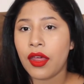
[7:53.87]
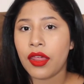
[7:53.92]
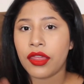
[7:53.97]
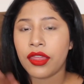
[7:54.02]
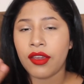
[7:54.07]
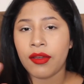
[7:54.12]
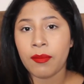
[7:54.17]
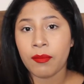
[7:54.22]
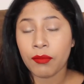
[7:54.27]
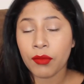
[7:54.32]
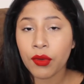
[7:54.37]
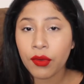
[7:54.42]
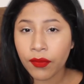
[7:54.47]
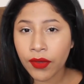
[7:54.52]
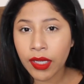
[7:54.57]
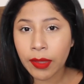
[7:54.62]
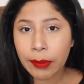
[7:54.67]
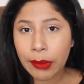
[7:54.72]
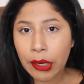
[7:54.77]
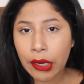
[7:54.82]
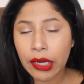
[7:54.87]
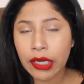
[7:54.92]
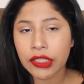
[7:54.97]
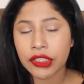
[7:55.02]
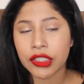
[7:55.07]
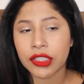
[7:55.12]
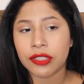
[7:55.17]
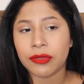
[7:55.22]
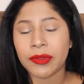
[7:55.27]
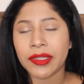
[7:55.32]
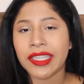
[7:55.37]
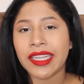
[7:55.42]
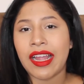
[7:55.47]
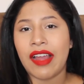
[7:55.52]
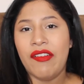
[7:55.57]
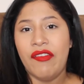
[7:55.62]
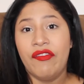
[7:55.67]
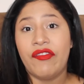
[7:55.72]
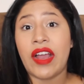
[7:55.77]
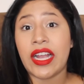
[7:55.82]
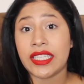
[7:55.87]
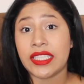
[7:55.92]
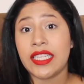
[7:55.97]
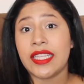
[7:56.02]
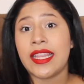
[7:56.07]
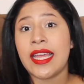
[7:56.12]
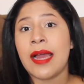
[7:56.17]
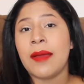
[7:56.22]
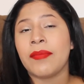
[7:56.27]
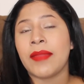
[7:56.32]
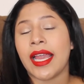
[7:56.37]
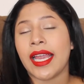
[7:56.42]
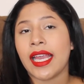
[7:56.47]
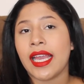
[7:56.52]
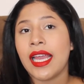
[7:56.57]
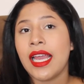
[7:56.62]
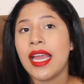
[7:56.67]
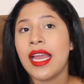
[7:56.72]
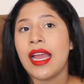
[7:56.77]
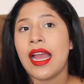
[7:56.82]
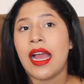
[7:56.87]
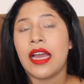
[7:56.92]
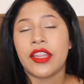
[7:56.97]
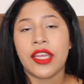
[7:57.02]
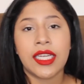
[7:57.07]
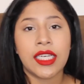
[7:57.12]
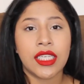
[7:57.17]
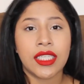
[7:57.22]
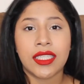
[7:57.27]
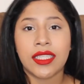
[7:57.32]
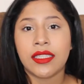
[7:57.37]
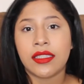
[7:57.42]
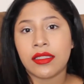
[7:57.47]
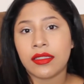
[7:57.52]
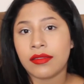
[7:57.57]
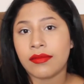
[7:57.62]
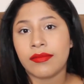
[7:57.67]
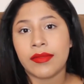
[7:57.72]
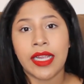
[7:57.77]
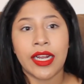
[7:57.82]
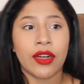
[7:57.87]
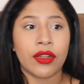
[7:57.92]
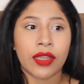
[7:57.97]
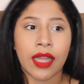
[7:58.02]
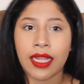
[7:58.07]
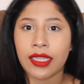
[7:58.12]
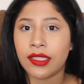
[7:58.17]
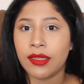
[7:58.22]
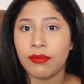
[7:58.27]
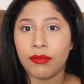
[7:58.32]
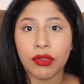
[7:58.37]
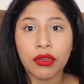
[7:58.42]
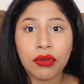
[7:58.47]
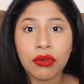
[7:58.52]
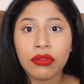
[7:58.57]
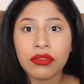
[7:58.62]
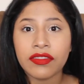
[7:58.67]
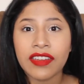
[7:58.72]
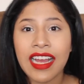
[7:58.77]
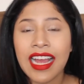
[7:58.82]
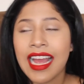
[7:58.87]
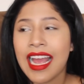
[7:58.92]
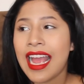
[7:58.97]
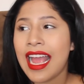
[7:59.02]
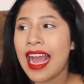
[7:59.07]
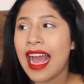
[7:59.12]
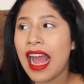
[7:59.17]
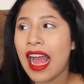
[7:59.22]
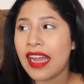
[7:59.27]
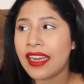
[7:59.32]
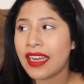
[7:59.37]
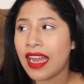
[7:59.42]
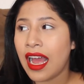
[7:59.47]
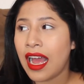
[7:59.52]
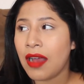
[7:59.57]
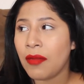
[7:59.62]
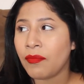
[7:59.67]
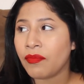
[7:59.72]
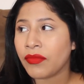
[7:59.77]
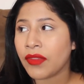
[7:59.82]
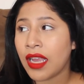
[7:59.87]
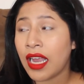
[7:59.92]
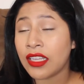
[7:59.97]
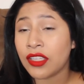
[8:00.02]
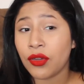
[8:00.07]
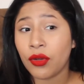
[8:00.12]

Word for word: the moving part just really affected them. Like they just they don't like to move and um, I